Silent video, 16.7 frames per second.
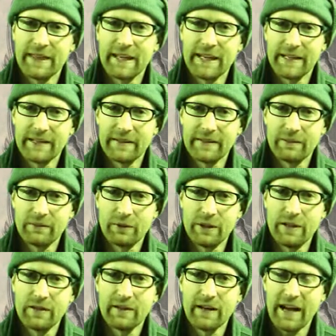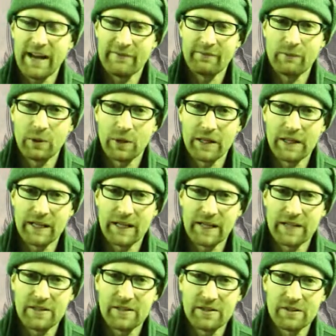thing. We either have more
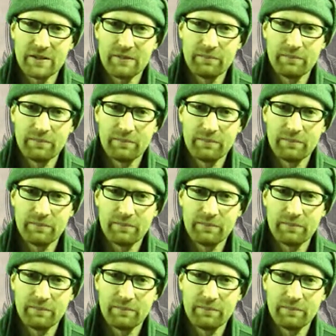kids,